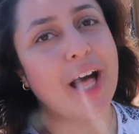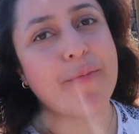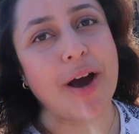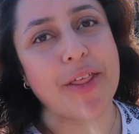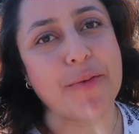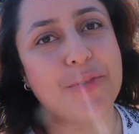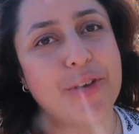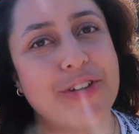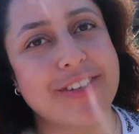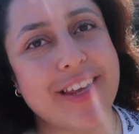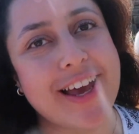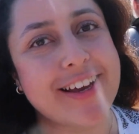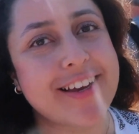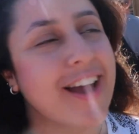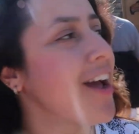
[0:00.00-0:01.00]
tell by the
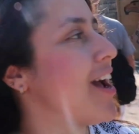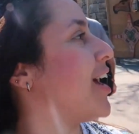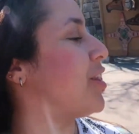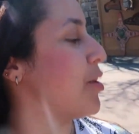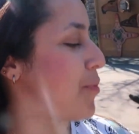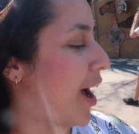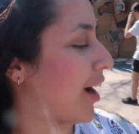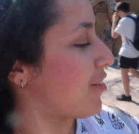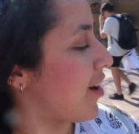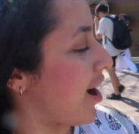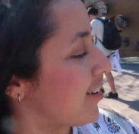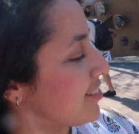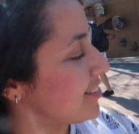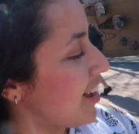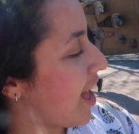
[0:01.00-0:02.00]
music in the
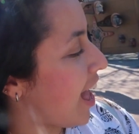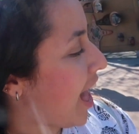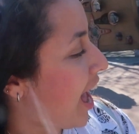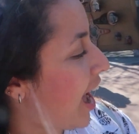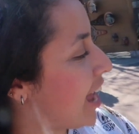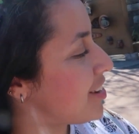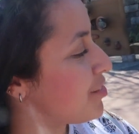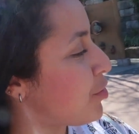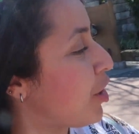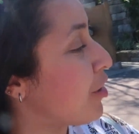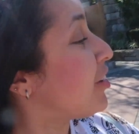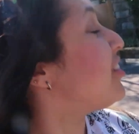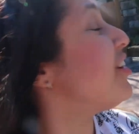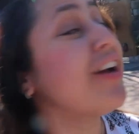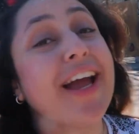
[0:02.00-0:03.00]
background. And we're
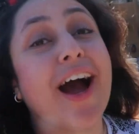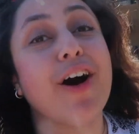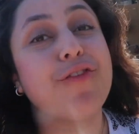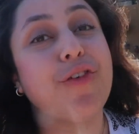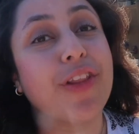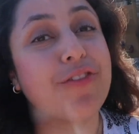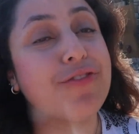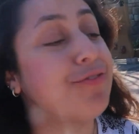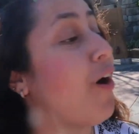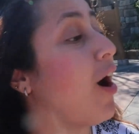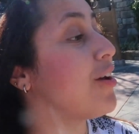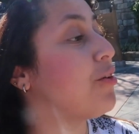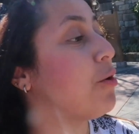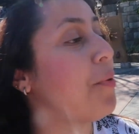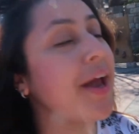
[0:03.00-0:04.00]
on the lookout for the
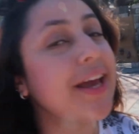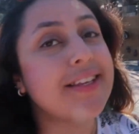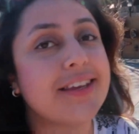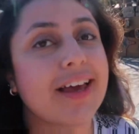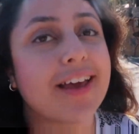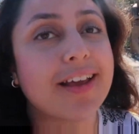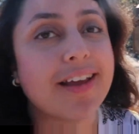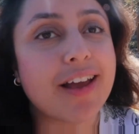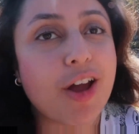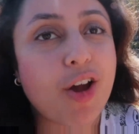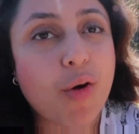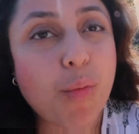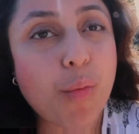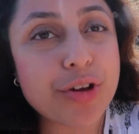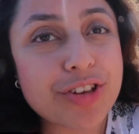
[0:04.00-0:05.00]
final painting,
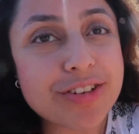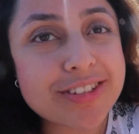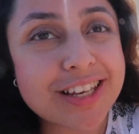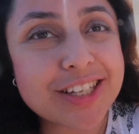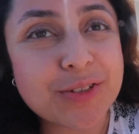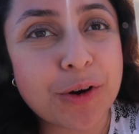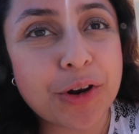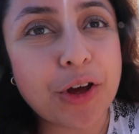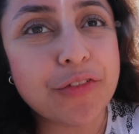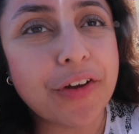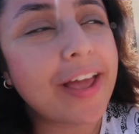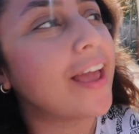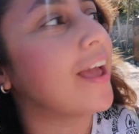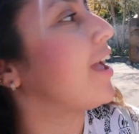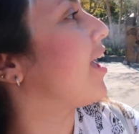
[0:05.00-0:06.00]
which is this one over
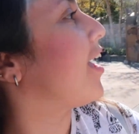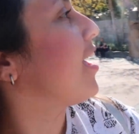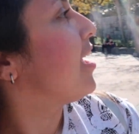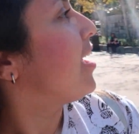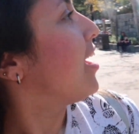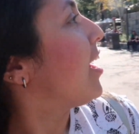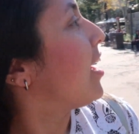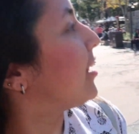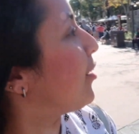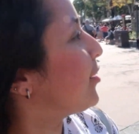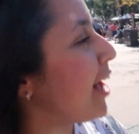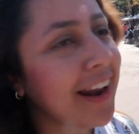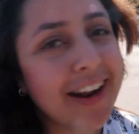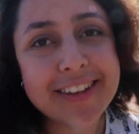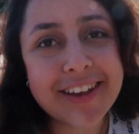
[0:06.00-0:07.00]
here. Now
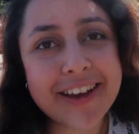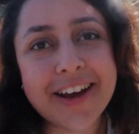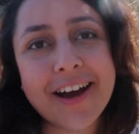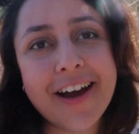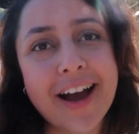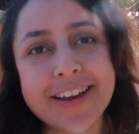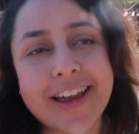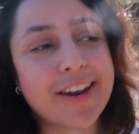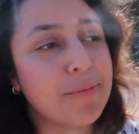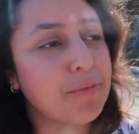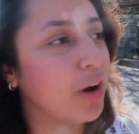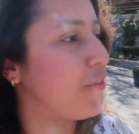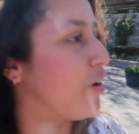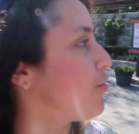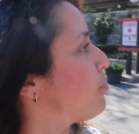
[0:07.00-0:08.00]
Canada, again, I'm
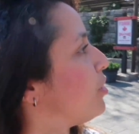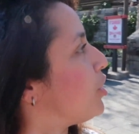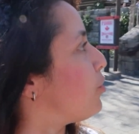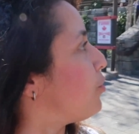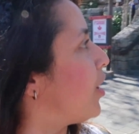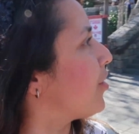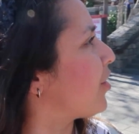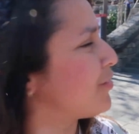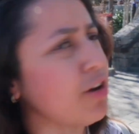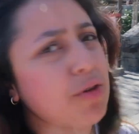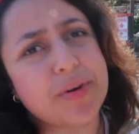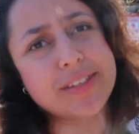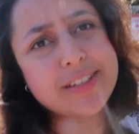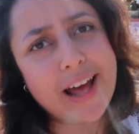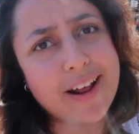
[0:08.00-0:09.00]
not very familiar with. I've never
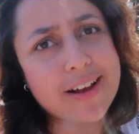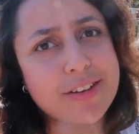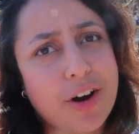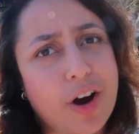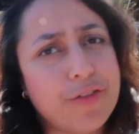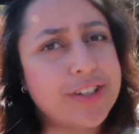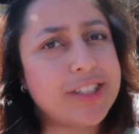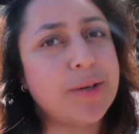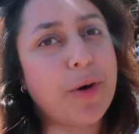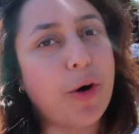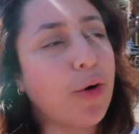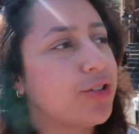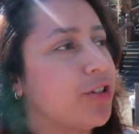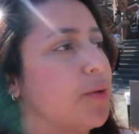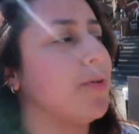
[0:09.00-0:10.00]
been to Canada, obviously, but
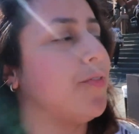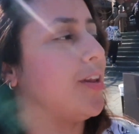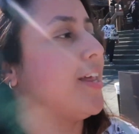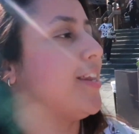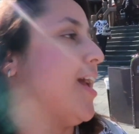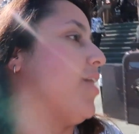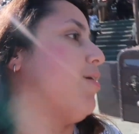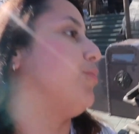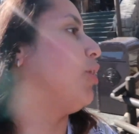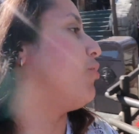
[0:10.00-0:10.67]
also the pavilion here I'm